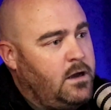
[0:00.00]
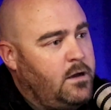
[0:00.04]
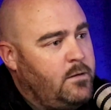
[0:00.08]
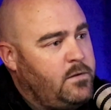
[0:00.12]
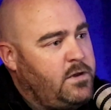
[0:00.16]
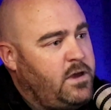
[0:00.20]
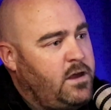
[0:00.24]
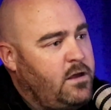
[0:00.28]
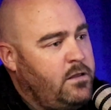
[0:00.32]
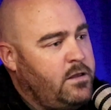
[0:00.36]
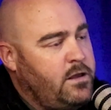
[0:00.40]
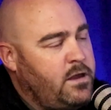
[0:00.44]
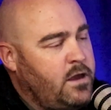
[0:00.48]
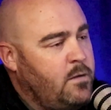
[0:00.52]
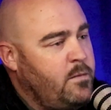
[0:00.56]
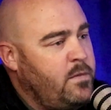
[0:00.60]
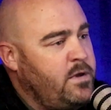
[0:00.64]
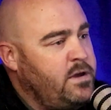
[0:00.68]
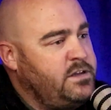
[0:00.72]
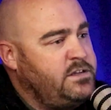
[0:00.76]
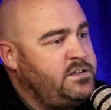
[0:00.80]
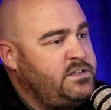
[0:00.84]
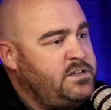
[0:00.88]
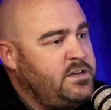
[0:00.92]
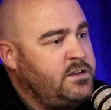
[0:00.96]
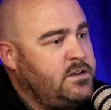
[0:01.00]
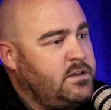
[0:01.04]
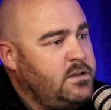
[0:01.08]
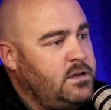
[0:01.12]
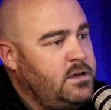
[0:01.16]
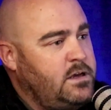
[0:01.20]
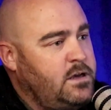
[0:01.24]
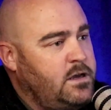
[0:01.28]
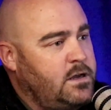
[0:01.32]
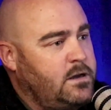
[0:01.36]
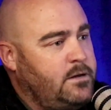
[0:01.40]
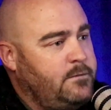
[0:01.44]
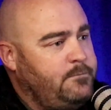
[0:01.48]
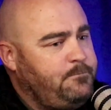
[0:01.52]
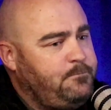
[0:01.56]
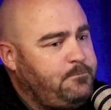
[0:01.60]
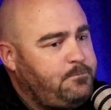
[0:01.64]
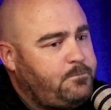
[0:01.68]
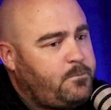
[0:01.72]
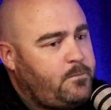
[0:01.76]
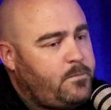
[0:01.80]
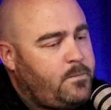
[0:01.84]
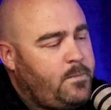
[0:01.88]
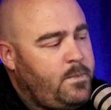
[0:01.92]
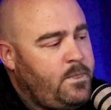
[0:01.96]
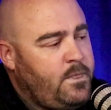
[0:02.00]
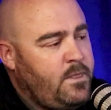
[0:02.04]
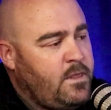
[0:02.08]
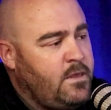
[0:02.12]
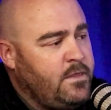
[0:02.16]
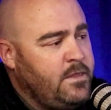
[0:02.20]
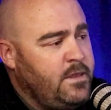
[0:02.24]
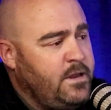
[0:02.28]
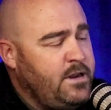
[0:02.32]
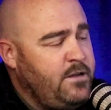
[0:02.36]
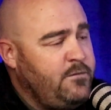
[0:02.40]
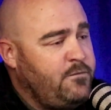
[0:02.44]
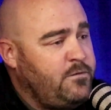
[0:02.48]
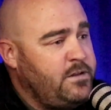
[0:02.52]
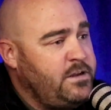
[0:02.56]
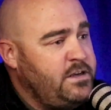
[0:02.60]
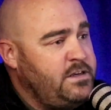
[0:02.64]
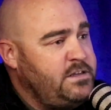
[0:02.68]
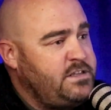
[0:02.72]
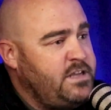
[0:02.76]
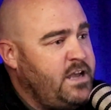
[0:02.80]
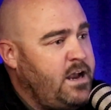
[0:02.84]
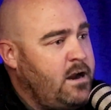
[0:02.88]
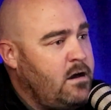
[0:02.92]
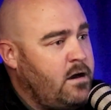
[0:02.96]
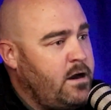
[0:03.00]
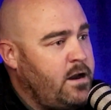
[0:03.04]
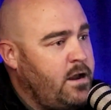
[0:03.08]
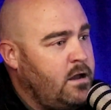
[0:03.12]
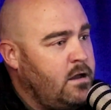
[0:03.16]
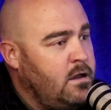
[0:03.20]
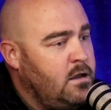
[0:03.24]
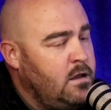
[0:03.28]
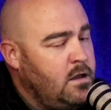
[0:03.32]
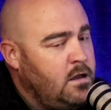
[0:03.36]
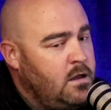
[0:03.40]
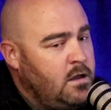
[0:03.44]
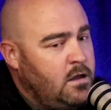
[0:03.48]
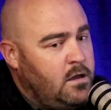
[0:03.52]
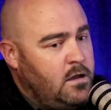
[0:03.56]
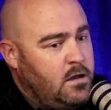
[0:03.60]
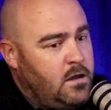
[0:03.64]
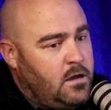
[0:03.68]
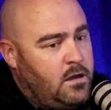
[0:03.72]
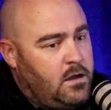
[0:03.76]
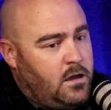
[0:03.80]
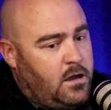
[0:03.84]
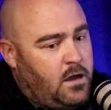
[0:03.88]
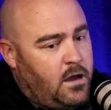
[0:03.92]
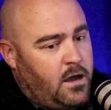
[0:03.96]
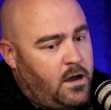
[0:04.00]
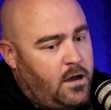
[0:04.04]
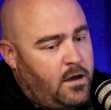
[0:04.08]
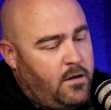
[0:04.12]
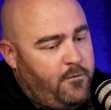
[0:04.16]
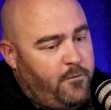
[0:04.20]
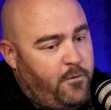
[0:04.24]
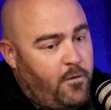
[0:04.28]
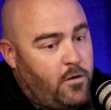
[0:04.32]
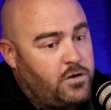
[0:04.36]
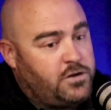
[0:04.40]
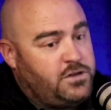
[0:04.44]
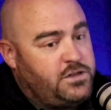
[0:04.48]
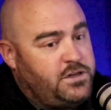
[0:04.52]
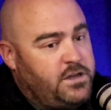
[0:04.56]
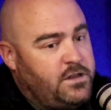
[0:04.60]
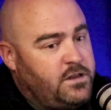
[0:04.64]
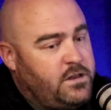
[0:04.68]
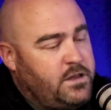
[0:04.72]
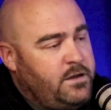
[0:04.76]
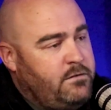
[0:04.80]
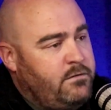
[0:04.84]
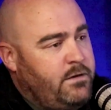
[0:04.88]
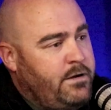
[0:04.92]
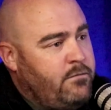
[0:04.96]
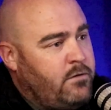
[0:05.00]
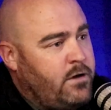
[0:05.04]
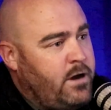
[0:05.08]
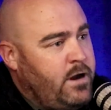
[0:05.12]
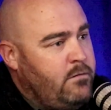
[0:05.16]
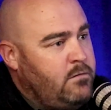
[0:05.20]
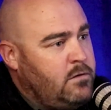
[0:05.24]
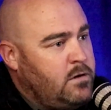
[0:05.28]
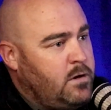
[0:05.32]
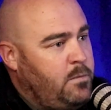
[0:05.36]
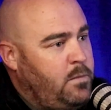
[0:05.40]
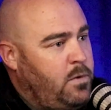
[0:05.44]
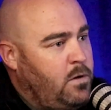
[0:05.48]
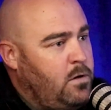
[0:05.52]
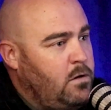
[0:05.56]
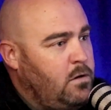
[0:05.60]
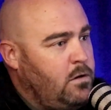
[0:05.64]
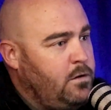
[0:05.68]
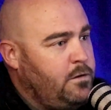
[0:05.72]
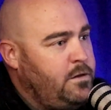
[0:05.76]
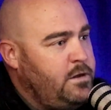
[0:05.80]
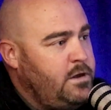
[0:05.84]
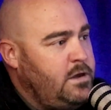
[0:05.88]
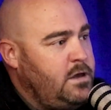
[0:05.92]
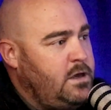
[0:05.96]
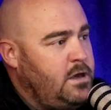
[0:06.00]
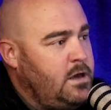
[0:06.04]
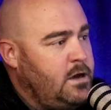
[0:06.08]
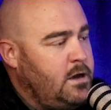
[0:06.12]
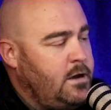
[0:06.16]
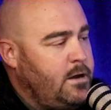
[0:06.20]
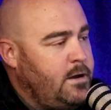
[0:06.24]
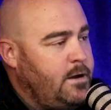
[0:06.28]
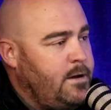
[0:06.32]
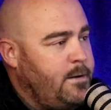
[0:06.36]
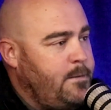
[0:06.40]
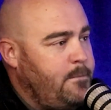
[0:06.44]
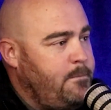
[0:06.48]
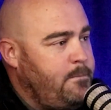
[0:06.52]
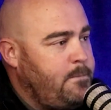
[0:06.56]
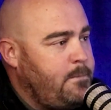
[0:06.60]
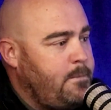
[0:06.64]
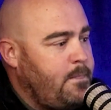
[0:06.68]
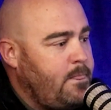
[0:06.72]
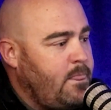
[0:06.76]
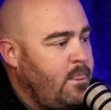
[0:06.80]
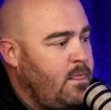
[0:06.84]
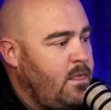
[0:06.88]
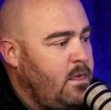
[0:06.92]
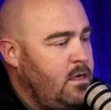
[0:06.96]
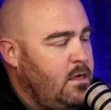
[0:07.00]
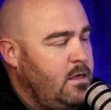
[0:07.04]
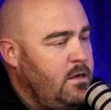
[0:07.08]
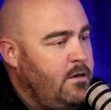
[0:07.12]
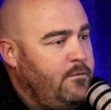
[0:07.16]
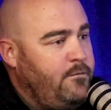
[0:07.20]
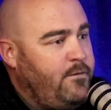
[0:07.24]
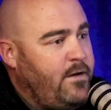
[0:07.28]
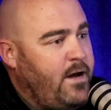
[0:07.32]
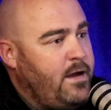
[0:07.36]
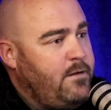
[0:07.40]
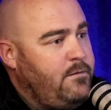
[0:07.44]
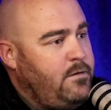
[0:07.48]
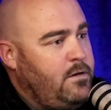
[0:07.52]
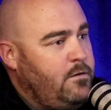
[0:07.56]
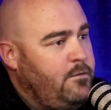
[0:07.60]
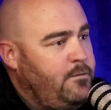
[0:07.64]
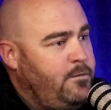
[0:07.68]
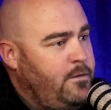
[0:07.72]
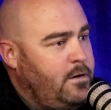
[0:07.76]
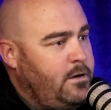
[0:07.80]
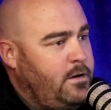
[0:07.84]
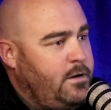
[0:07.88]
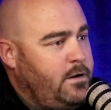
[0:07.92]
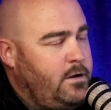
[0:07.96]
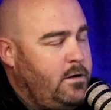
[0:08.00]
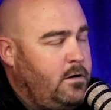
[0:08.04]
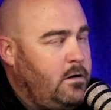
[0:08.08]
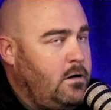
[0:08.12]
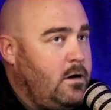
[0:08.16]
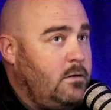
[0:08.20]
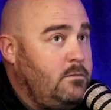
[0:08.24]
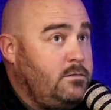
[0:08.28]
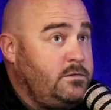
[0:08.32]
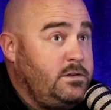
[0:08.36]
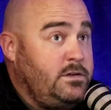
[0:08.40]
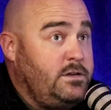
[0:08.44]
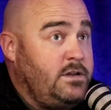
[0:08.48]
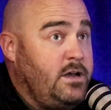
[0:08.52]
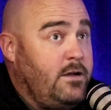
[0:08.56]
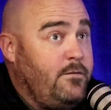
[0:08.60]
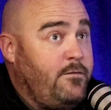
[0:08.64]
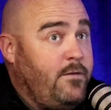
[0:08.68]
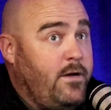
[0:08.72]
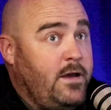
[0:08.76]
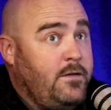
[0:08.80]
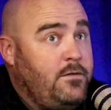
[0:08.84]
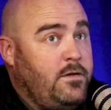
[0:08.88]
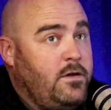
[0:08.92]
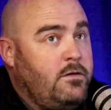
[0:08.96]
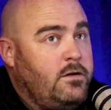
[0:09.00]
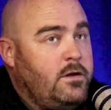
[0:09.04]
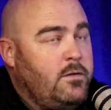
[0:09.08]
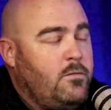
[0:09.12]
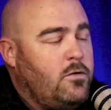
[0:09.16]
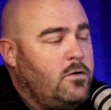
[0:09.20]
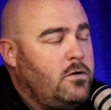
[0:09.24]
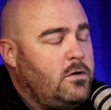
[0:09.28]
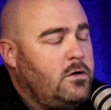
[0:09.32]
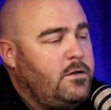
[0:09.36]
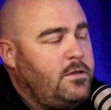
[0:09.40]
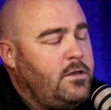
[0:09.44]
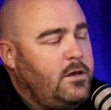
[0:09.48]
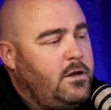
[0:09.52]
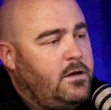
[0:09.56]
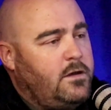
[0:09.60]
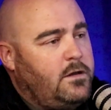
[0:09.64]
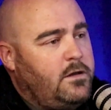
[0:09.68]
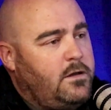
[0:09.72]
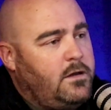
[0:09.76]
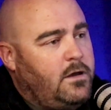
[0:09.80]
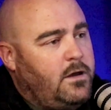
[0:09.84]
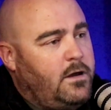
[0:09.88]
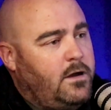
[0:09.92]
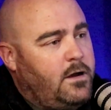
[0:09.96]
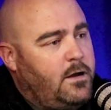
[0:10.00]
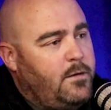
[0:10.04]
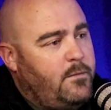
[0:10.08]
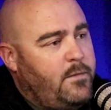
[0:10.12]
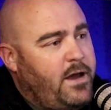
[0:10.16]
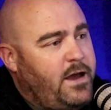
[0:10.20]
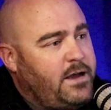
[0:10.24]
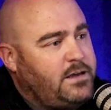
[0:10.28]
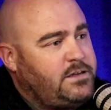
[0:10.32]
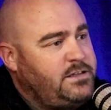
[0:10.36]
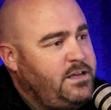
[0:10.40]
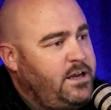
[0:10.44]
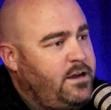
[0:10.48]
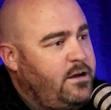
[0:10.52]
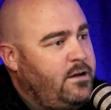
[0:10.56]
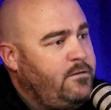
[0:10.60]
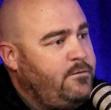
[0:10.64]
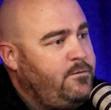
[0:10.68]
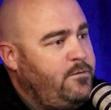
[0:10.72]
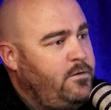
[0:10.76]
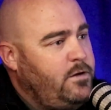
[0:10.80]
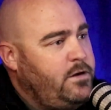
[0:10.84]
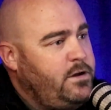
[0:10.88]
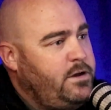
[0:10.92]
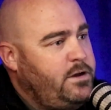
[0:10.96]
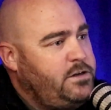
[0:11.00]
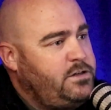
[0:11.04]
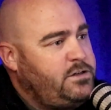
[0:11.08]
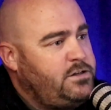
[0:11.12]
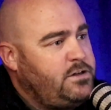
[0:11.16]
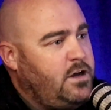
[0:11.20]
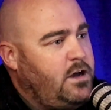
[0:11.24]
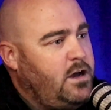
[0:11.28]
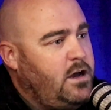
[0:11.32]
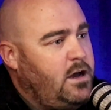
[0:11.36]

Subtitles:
killing him instantly. And then he flees the area. Fortunately, we were able to pull the ViView footage, or I'm sorry, not ViView anymore, the Axion footage,